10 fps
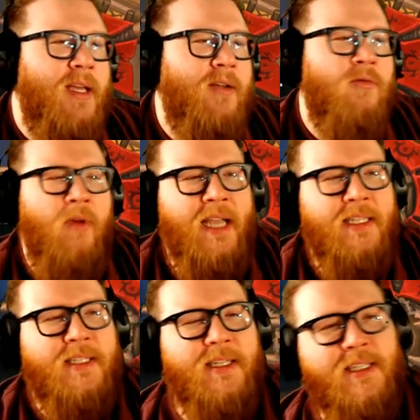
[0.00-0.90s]

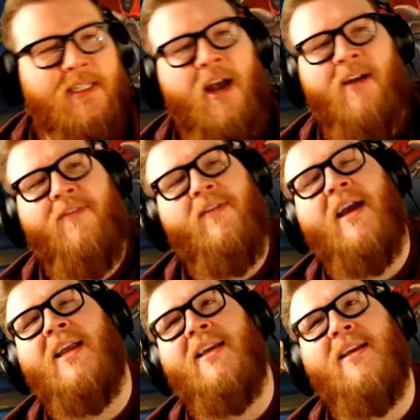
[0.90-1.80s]
rights to stuff.
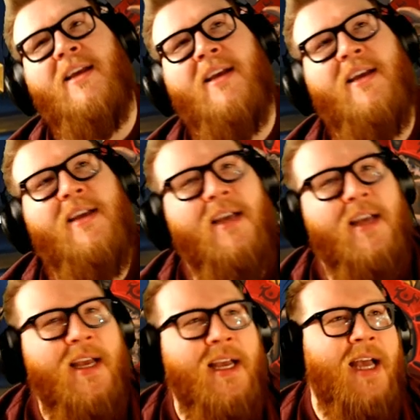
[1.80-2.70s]
I...
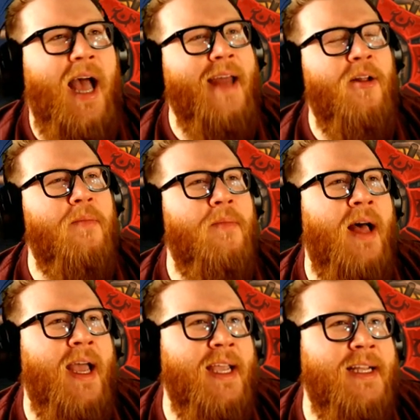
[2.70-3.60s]
I don't
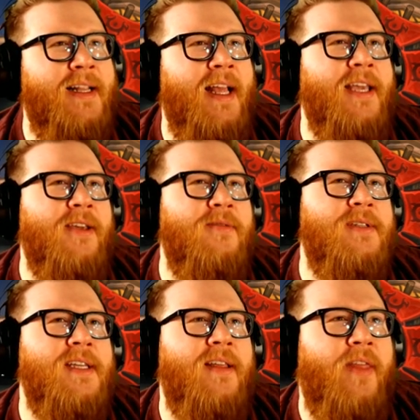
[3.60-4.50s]
mind like
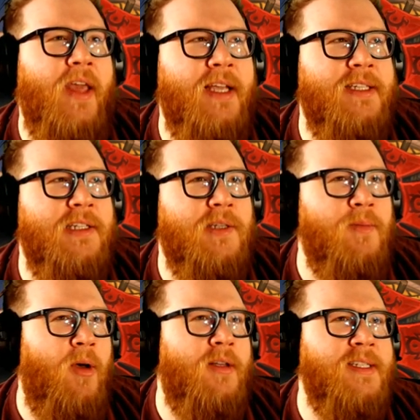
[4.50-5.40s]
using things in
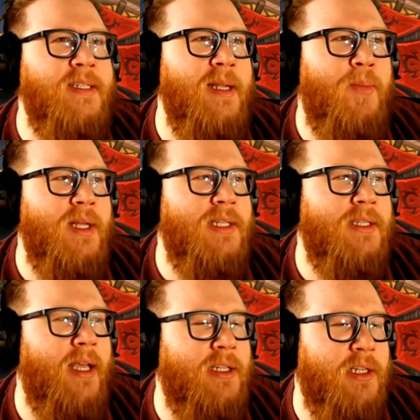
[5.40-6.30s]
small snippets,
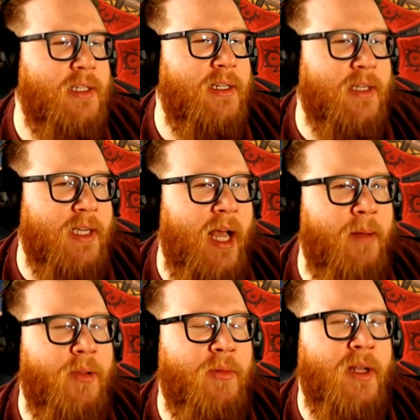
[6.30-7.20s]
like just as a
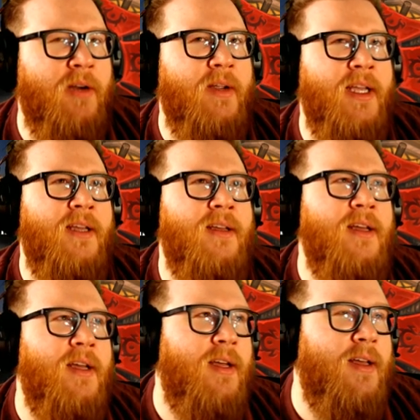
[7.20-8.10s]
complimentary
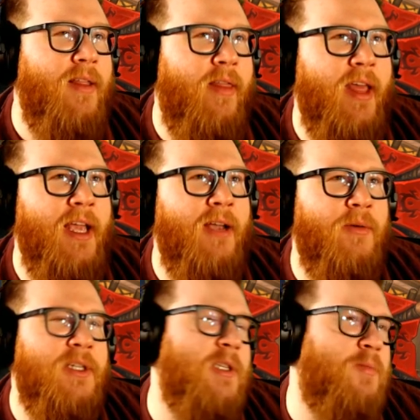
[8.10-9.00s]
thing,
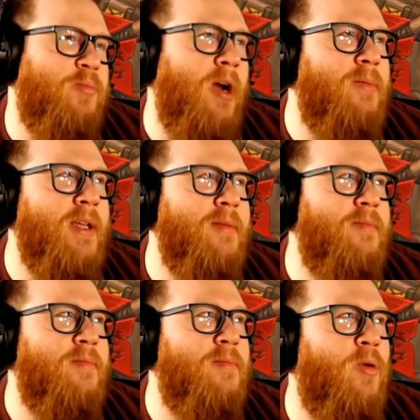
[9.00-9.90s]
which is
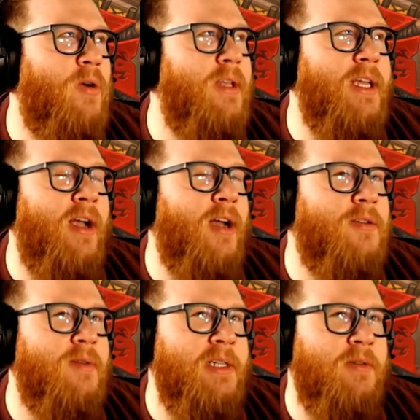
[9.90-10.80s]
probably morally
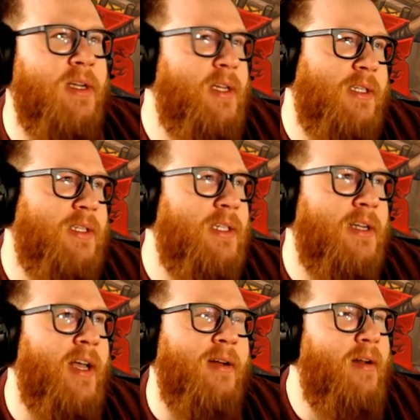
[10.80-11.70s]
contradictory because it's
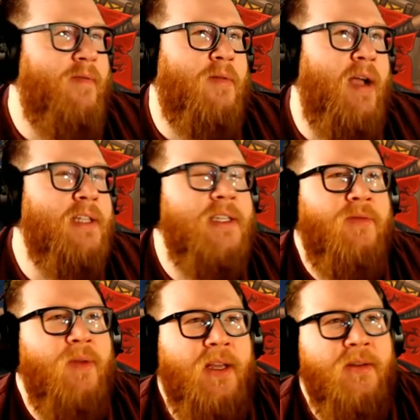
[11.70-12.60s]
still, I don't have the rights even
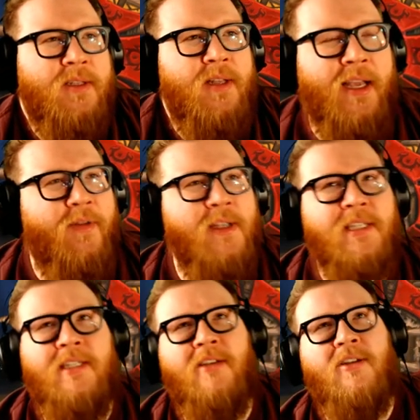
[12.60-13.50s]
when I use, like for
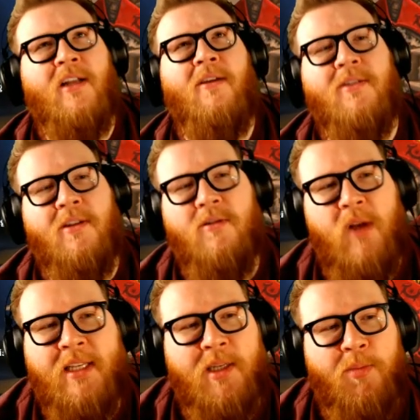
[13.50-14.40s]
instance, yesterday I used a
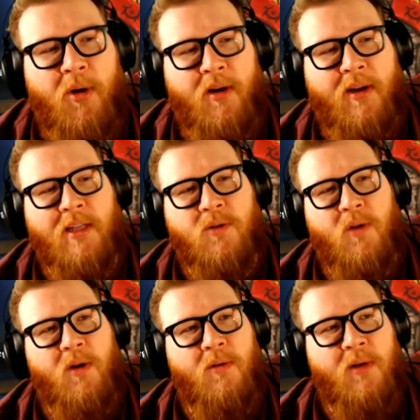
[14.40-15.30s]
Jurassic Park
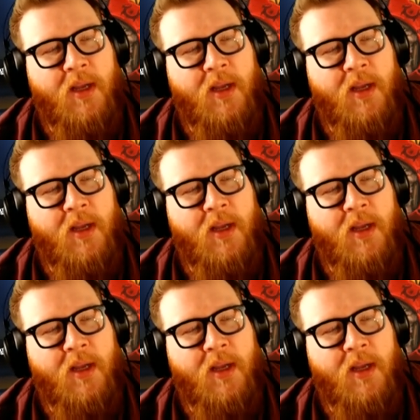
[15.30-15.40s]
intro.